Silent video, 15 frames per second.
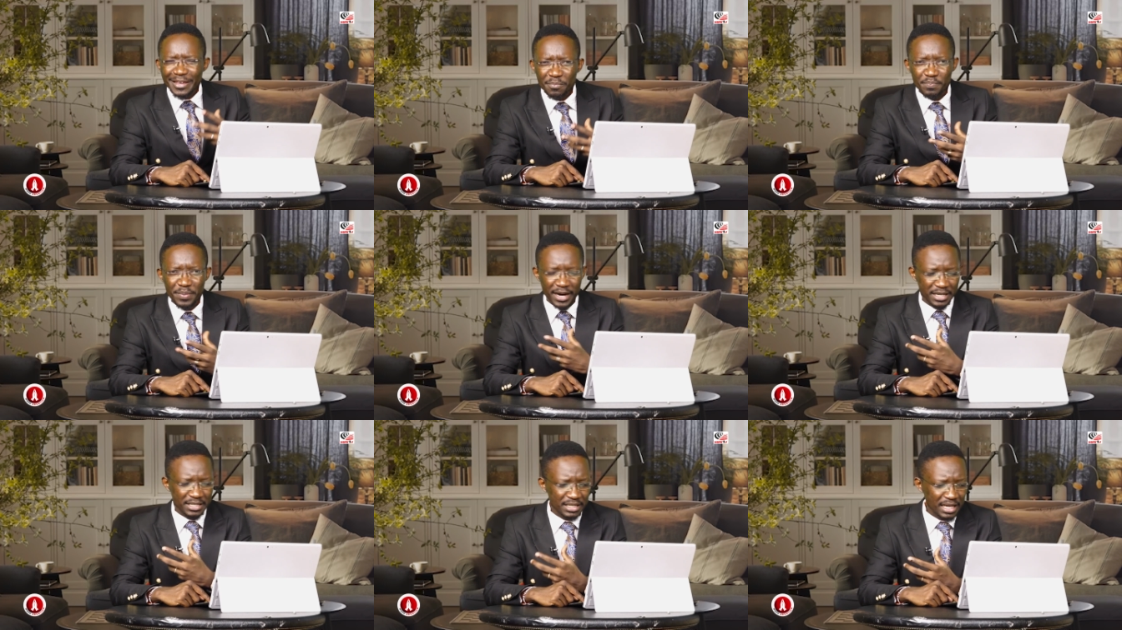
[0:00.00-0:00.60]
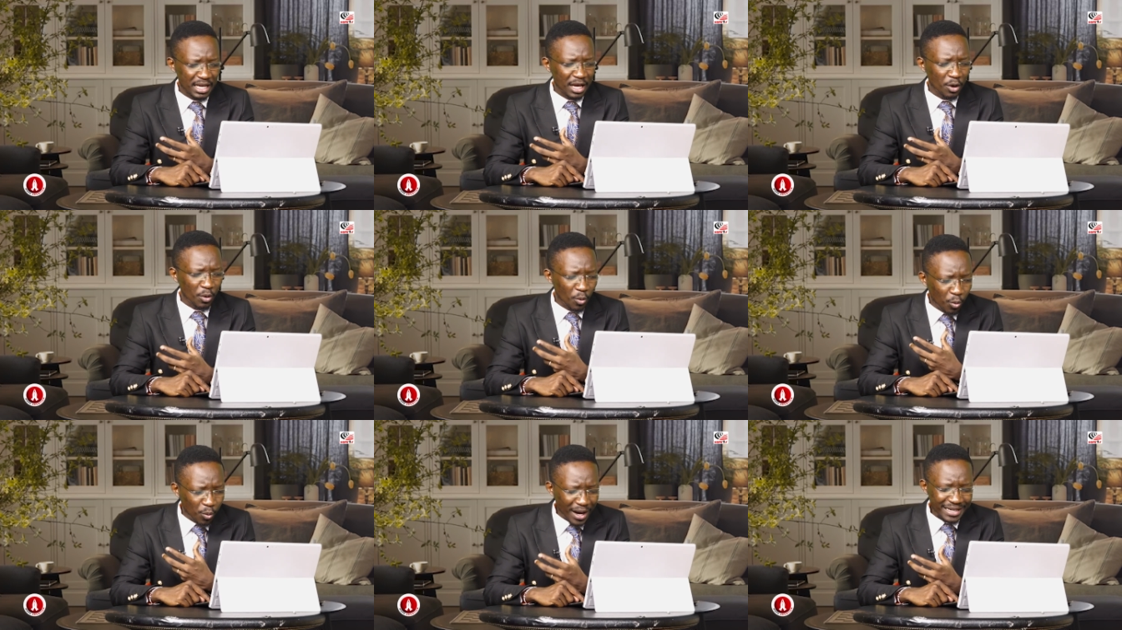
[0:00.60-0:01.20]
impact,
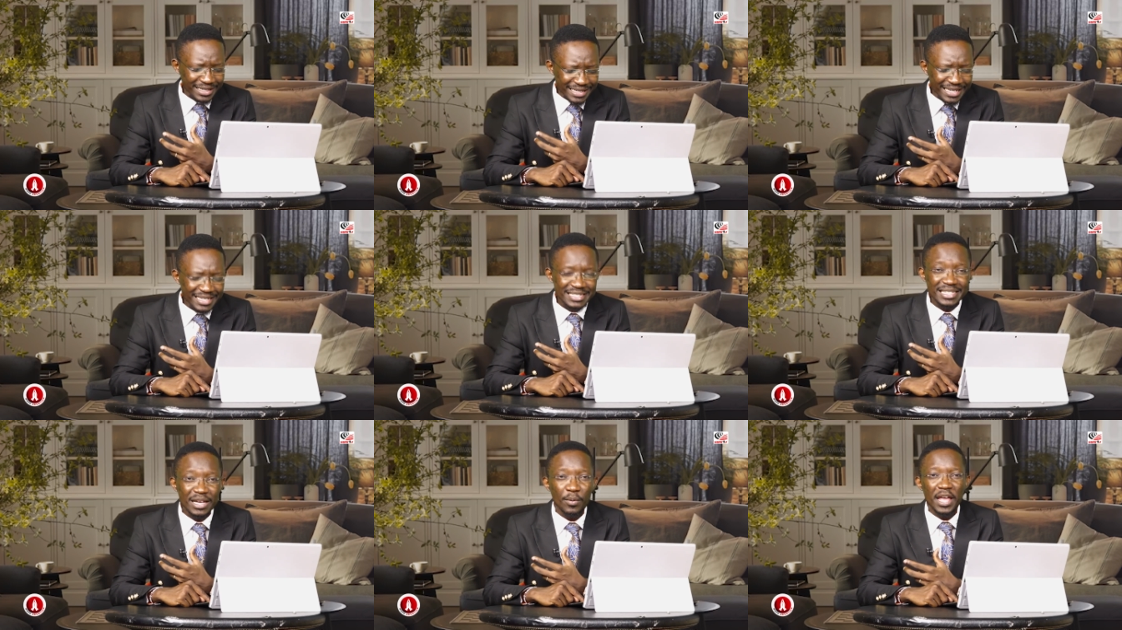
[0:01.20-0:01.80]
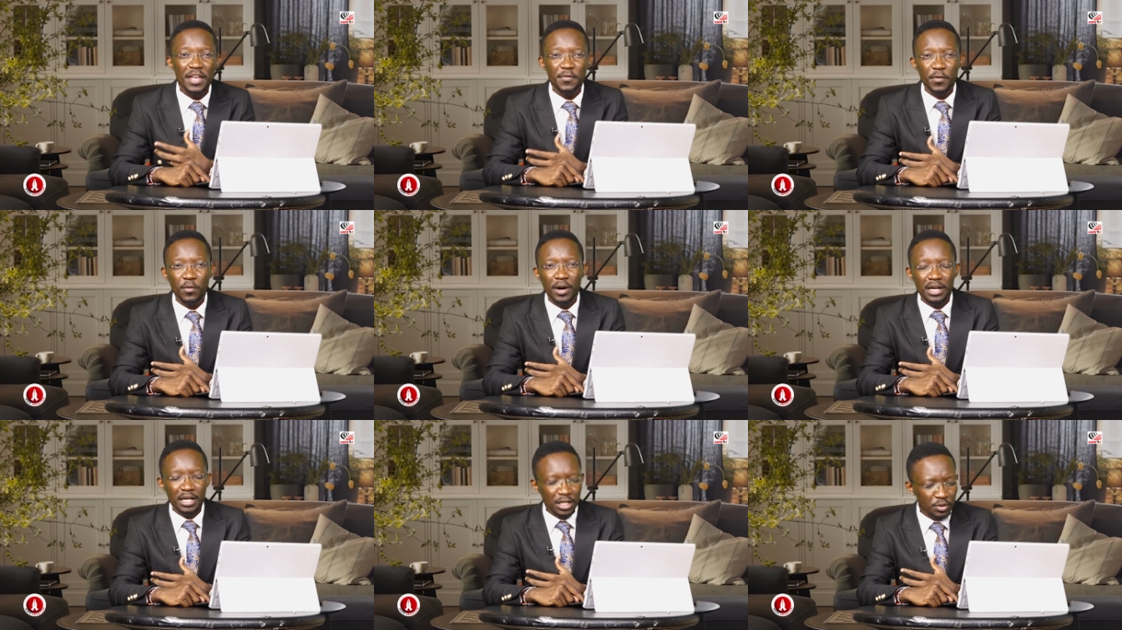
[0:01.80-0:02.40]
what is the way
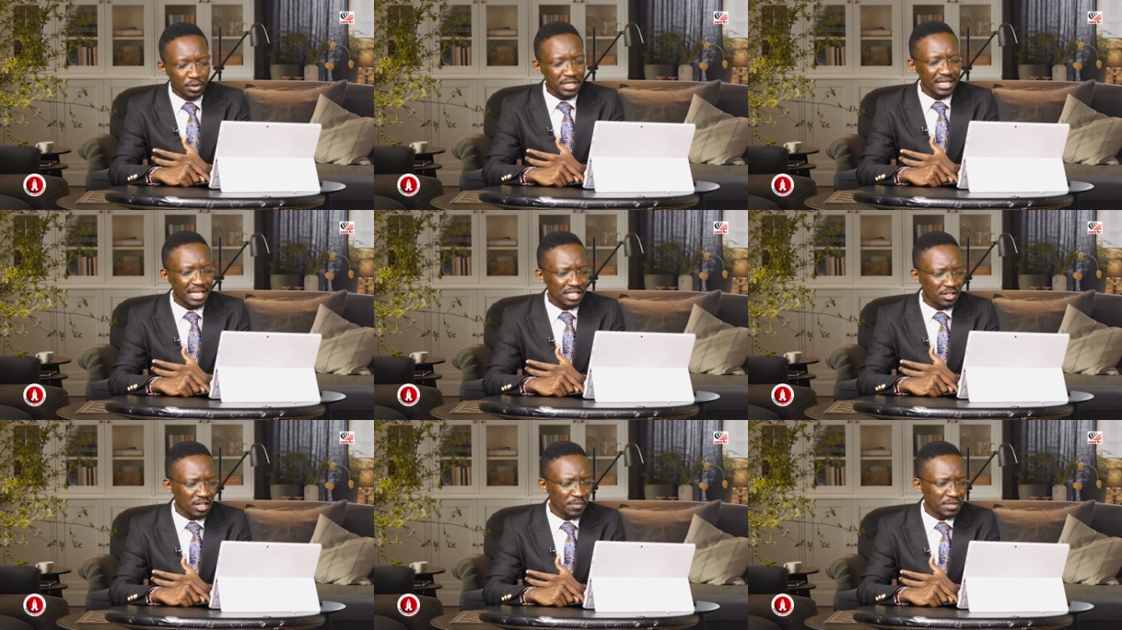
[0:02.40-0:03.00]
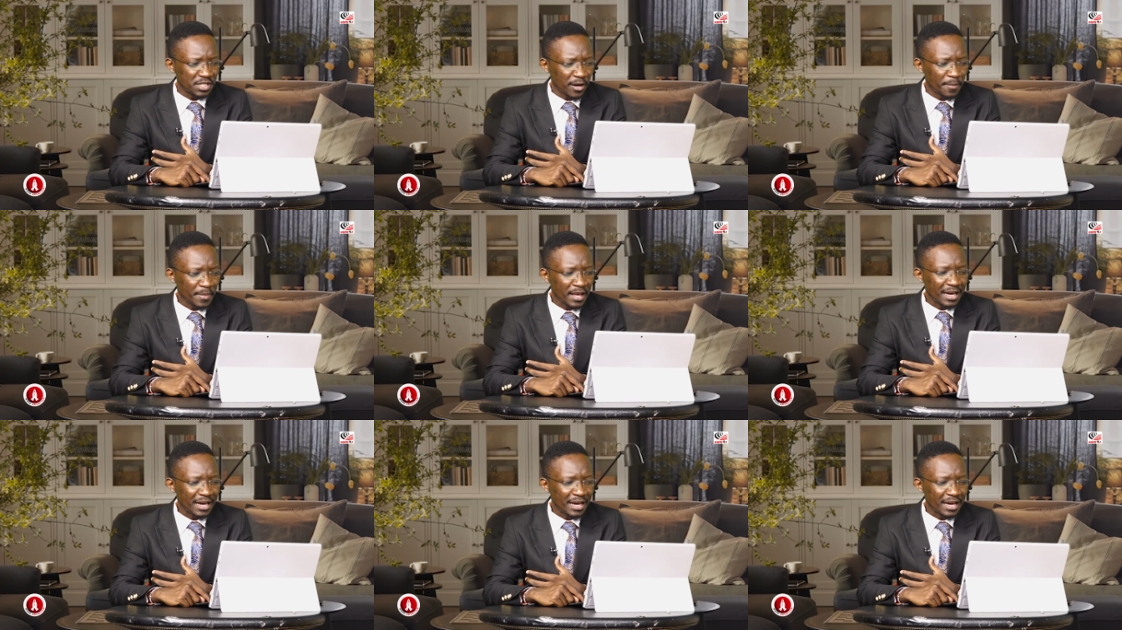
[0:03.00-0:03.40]
forward? Losing the scripture.